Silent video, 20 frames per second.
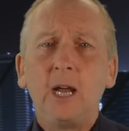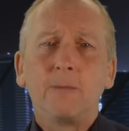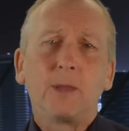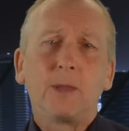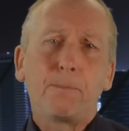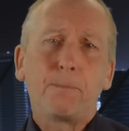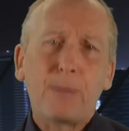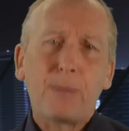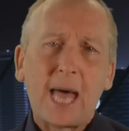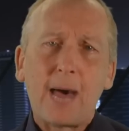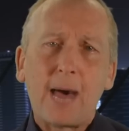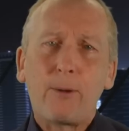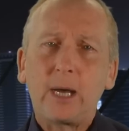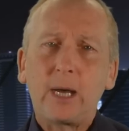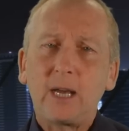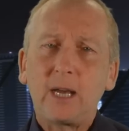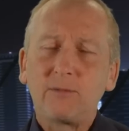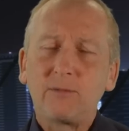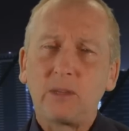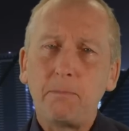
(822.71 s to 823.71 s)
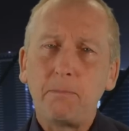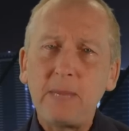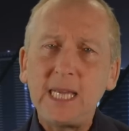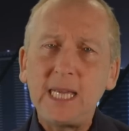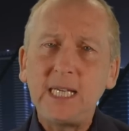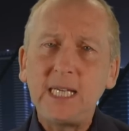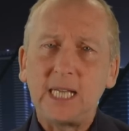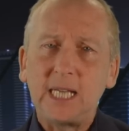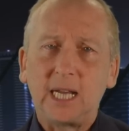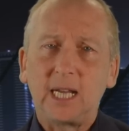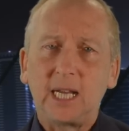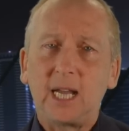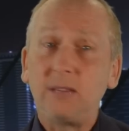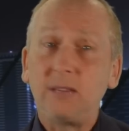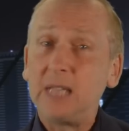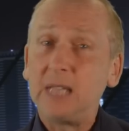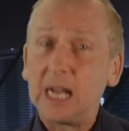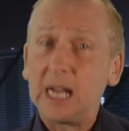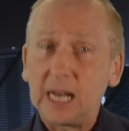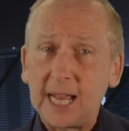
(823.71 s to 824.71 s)
the power of the media
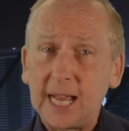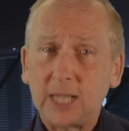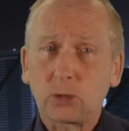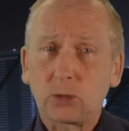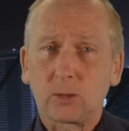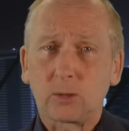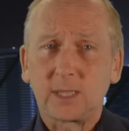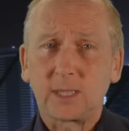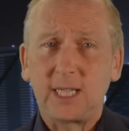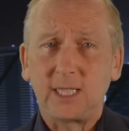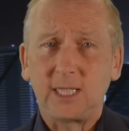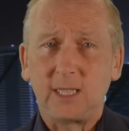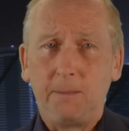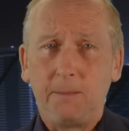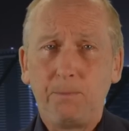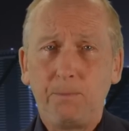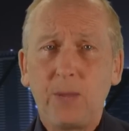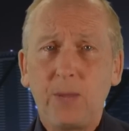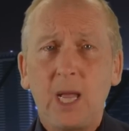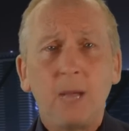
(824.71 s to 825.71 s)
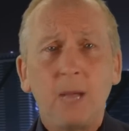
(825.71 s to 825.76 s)
and the electoral system